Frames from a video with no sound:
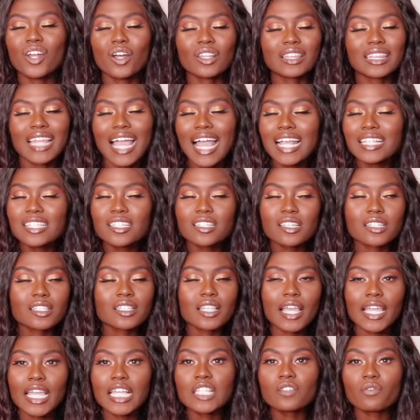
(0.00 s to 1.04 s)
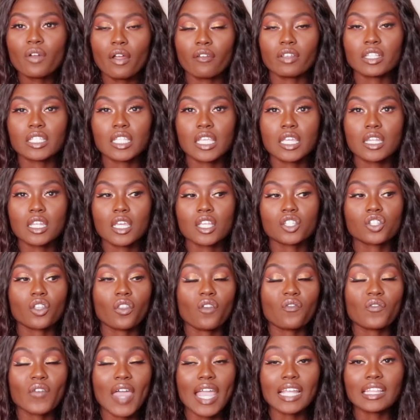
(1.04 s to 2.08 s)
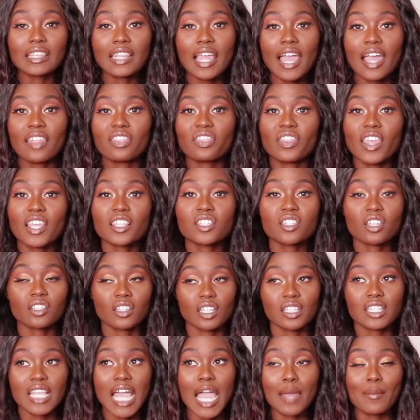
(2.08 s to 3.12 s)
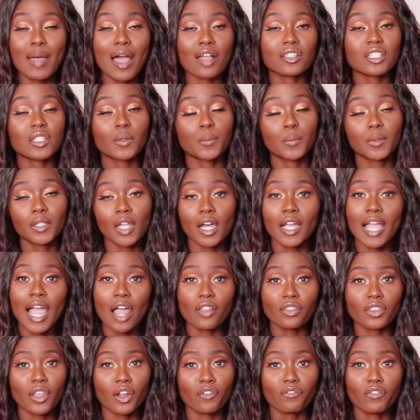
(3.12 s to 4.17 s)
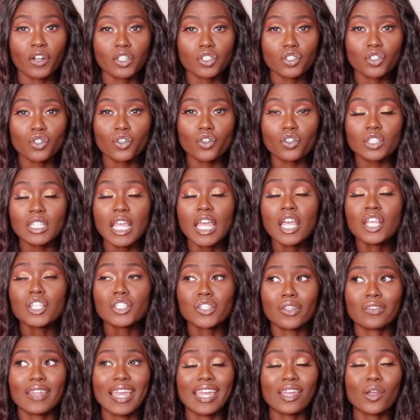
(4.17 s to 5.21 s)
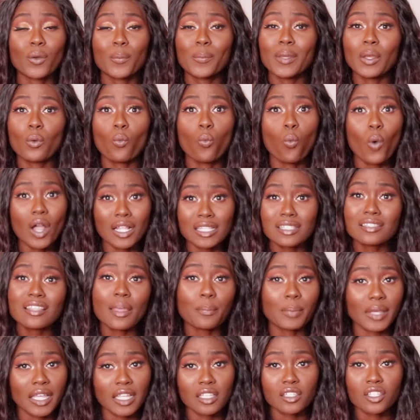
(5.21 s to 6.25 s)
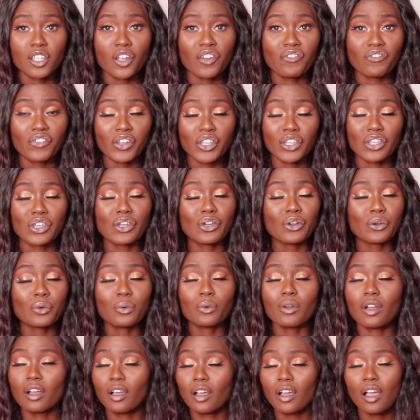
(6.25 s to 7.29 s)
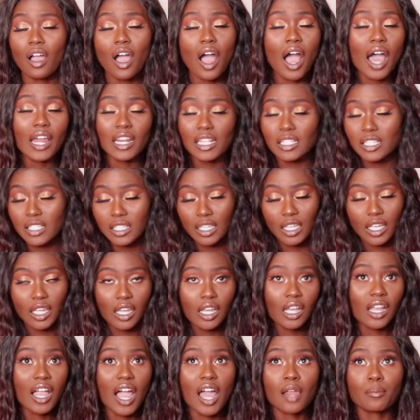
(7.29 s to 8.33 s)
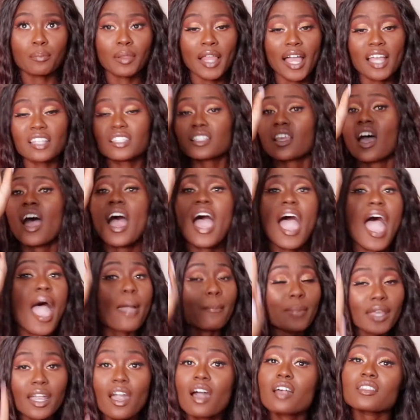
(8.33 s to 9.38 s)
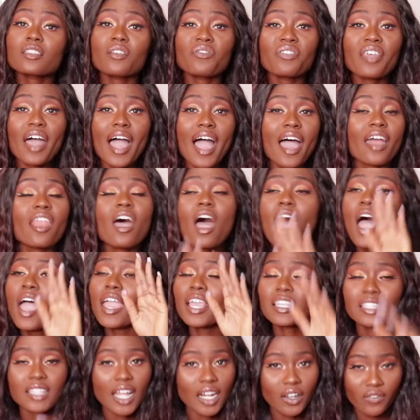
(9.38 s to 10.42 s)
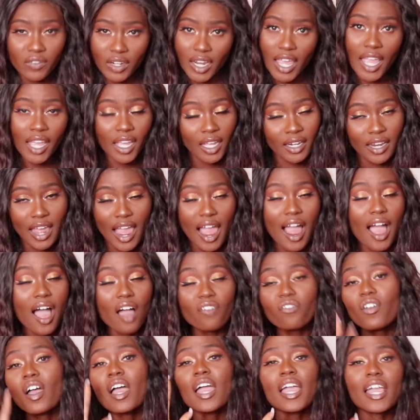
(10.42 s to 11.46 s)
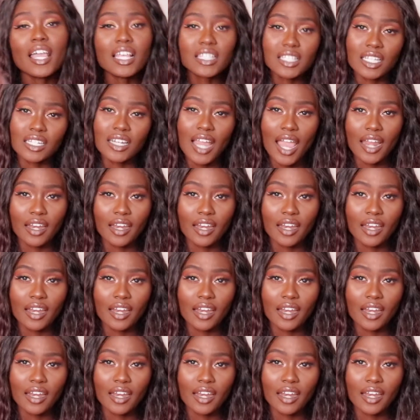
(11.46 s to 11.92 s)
That's just like, it's very tedious. So the fact that they took the time out to pluck out their frontals so that it'll be one step easier for you, honestly, God bless. And because of that, it's not even an 8.5. It's a 9.5.